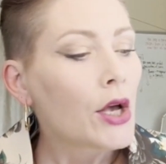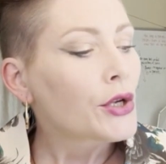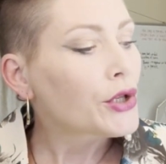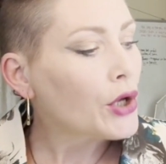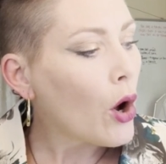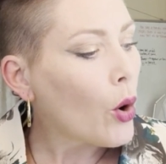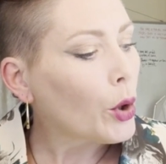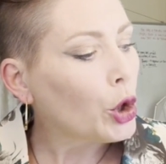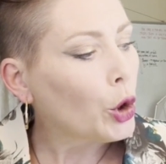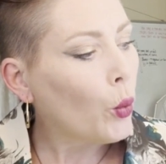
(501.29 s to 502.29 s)
So
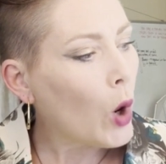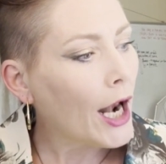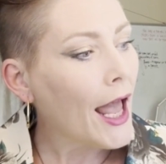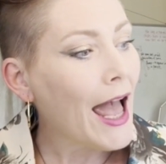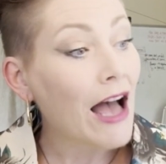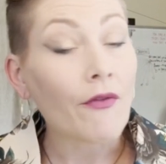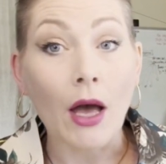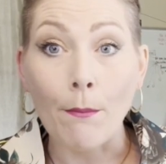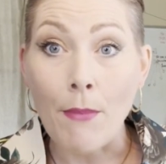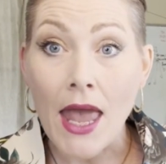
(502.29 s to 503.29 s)
you want to have
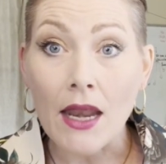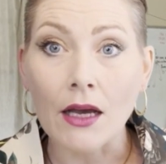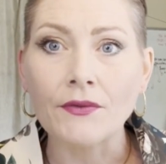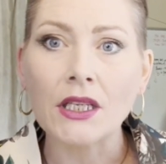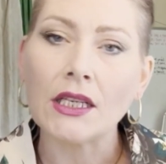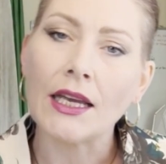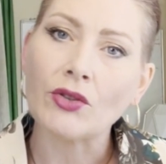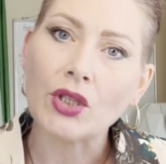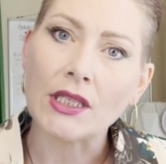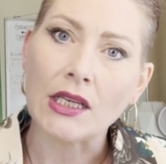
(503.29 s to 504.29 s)
a bit of
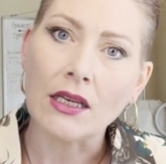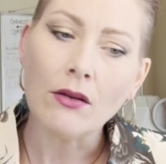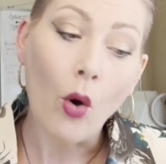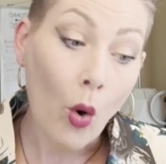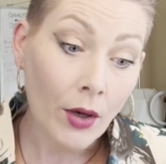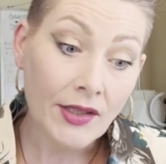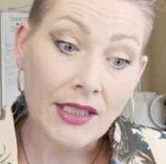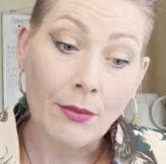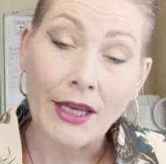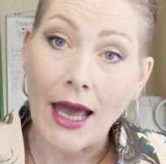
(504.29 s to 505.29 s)
THC or
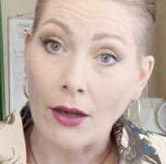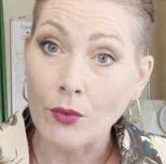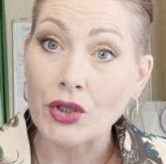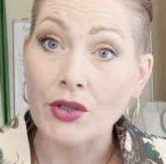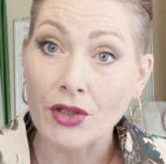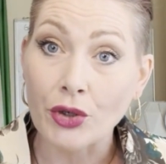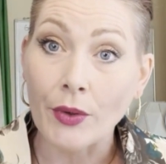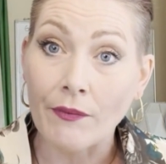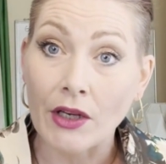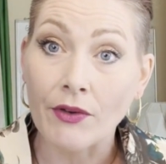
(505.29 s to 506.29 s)
CBN, which is a
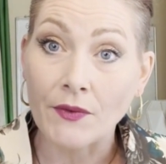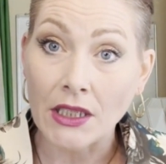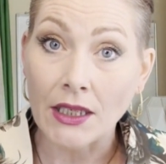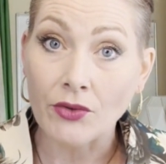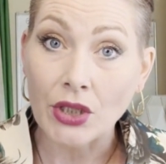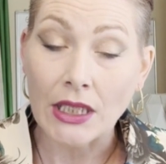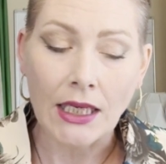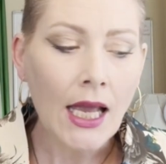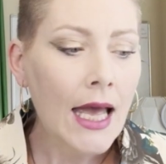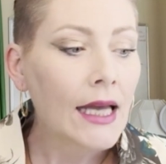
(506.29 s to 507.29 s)
derivative of
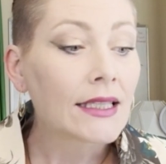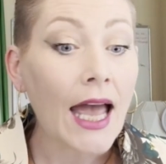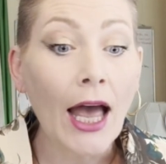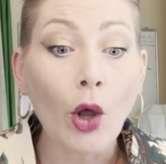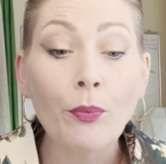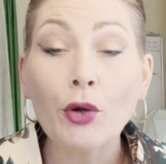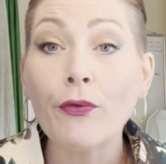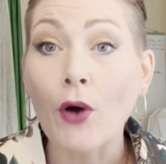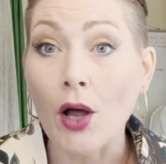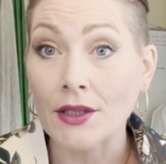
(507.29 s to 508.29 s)
THC, to help you
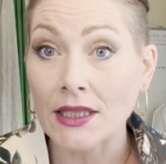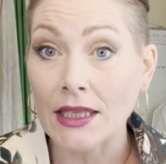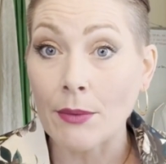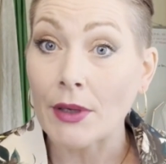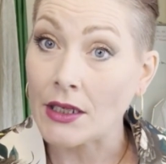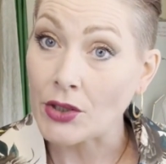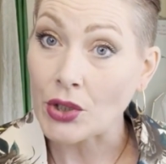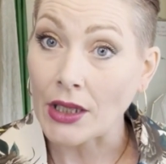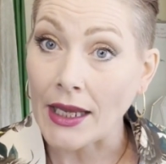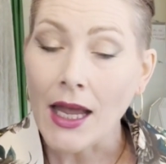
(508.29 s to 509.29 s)
fall asleep
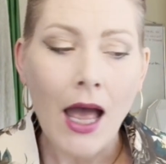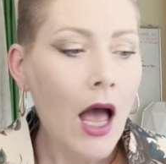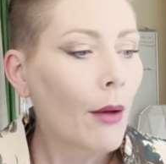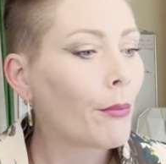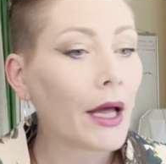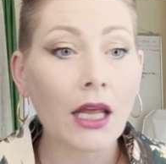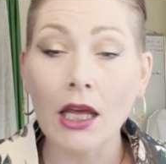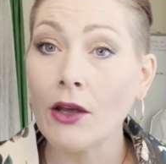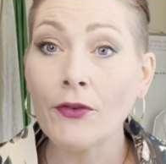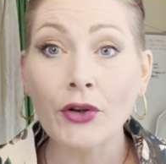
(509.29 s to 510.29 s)
initially. But
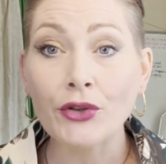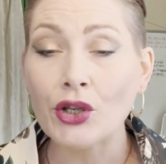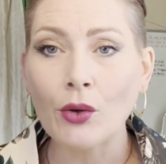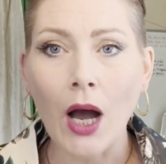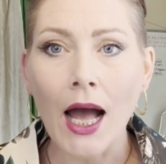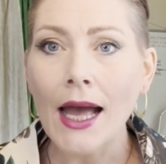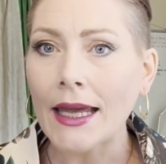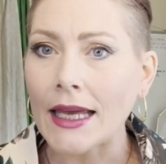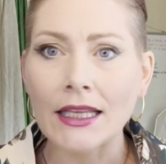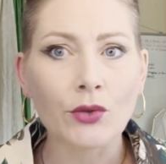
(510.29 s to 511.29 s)
if you're too
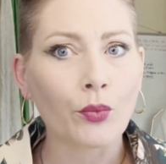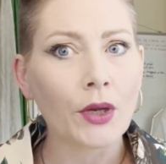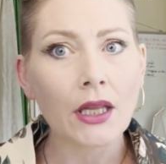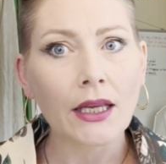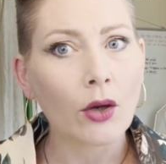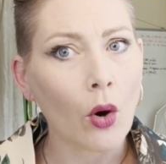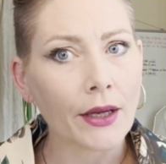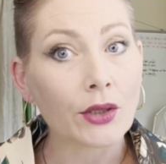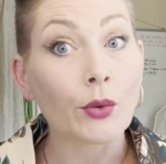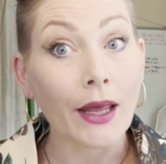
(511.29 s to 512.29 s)
high, it's really
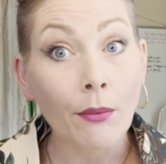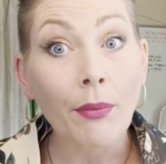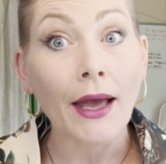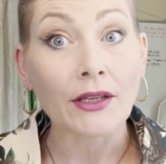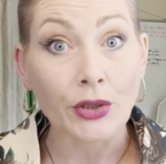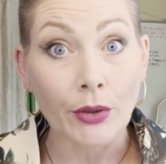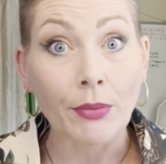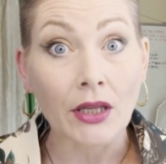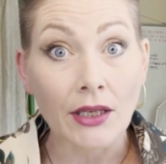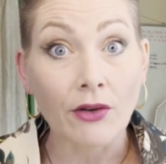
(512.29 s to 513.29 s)
going to impact your
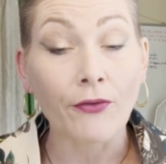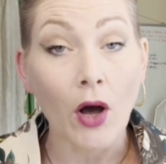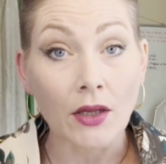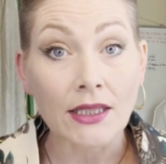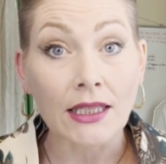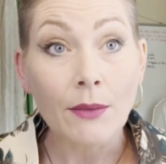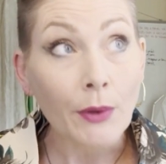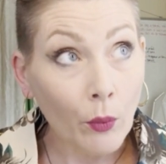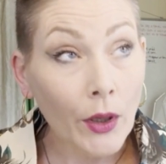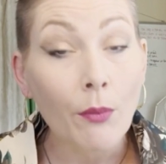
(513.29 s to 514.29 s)
ability to fall asleep.
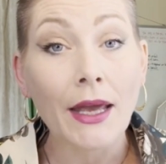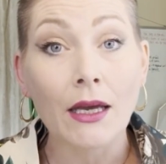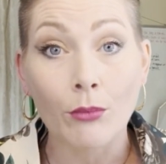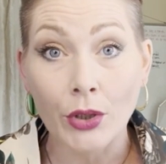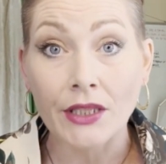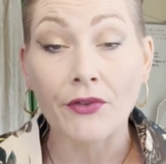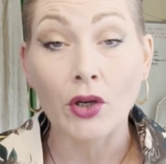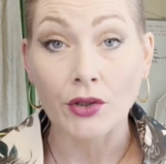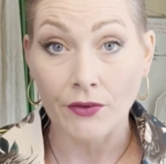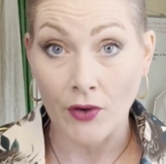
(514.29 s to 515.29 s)
It will make it more
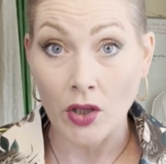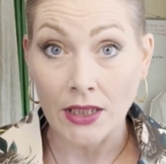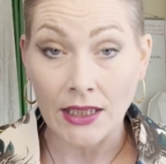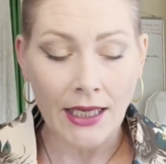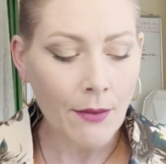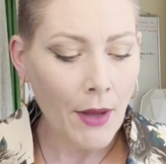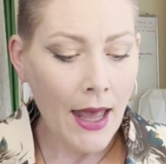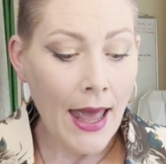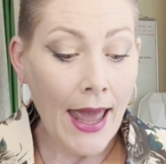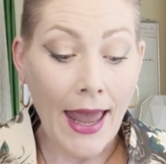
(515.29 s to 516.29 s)
difficult to fall asleep.
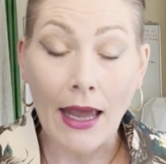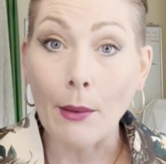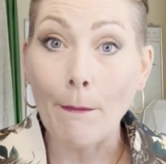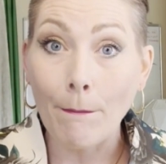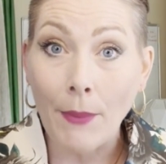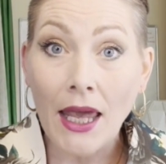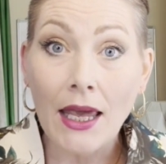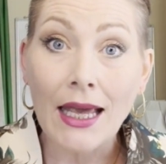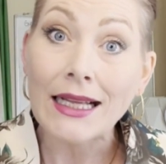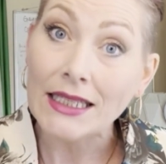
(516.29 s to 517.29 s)
And
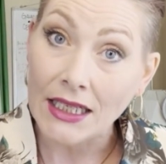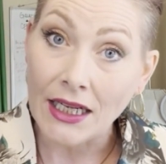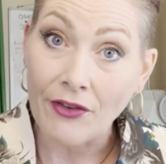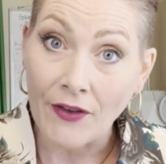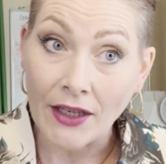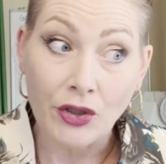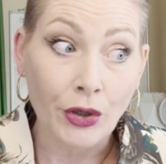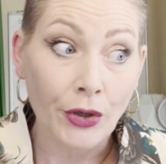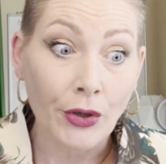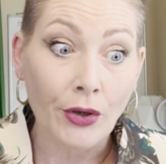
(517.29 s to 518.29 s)
B, it's going to affect
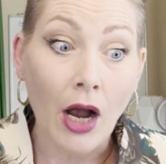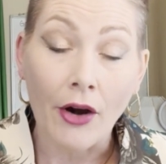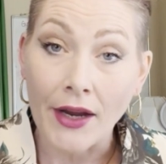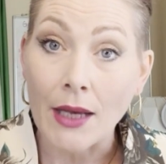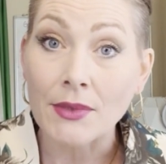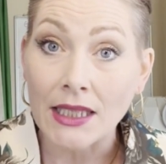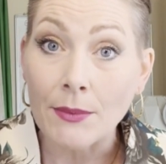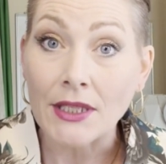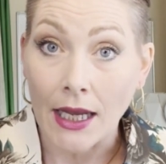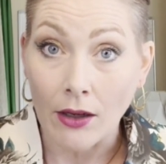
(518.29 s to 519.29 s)
your REM
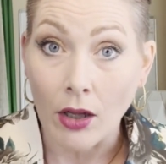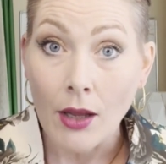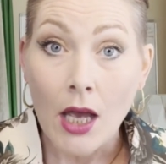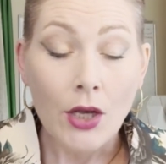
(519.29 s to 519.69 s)
sleep cycle.